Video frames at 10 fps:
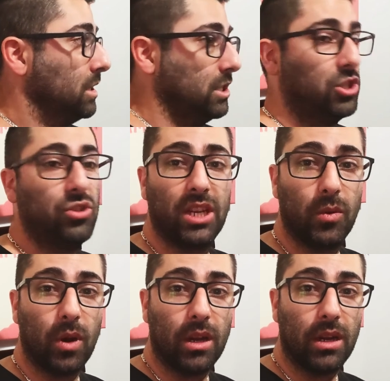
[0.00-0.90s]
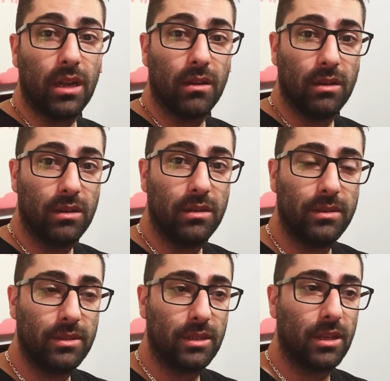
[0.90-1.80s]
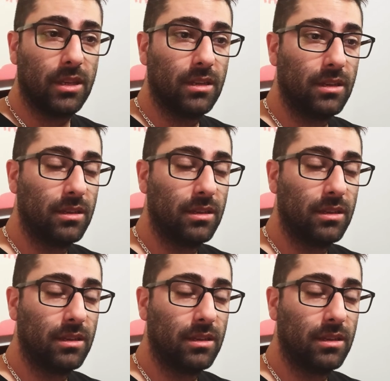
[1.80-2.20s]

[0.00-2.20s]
she's drinking water now, which is good.